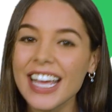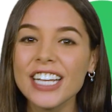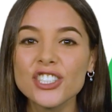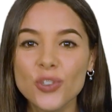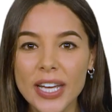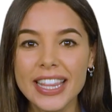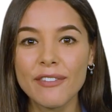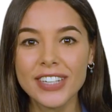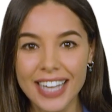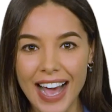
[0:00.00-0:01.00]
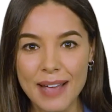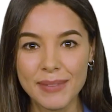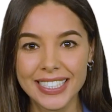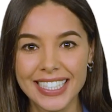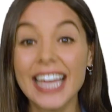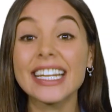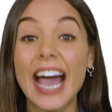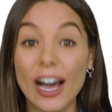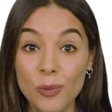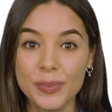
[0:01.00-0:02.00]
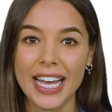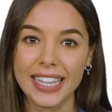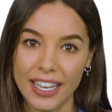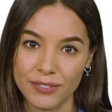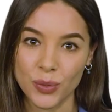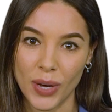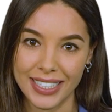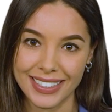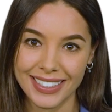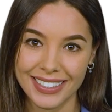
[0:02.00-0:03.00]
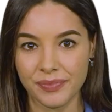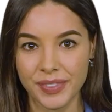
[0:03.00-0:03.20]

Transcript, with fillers: enjoy their retirement, and help their loved ones.